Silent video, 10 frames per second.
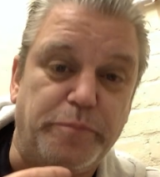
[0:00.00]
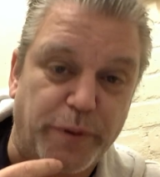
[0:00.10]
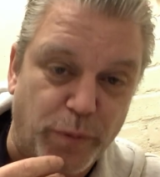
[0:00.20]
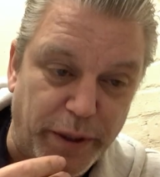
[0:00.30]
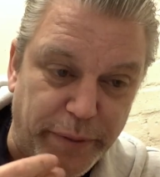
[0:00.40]

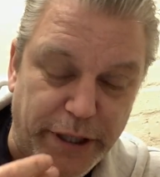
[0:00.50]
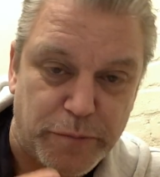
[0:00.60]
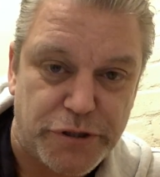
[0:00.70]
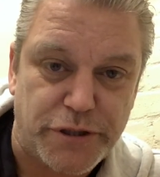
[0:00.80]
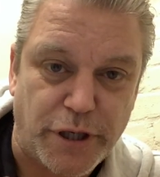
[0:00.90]
but when it
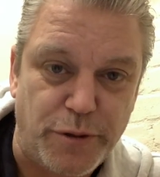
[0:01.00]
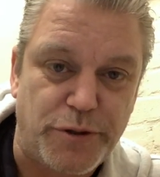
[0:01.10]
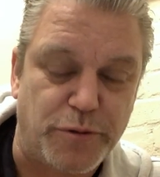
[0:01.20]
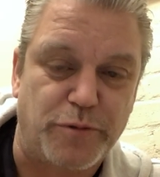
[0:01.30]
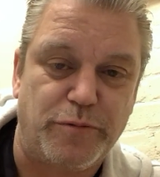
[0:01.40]
becomes
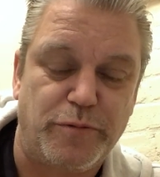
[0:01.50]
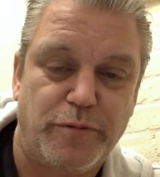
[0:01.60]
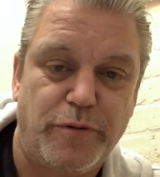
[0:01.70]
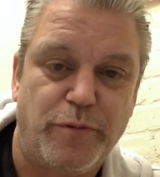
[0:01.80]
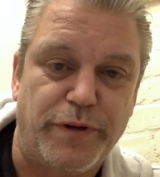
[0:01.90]
social
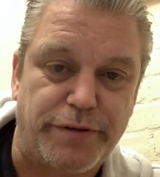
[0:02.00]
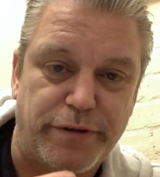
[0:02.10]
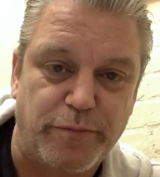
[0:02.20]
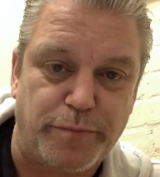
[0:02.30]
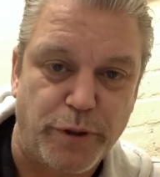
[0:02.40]
with
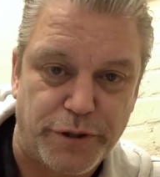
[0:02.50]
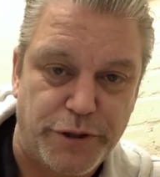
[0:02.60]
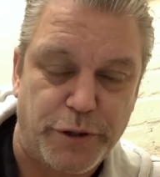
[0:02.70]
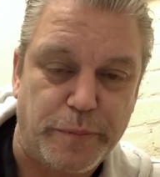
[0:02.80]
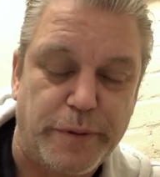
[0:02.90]

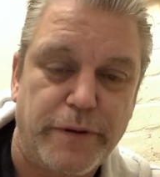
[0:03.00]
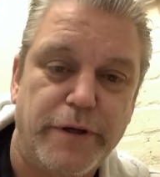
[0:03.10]
BookTube,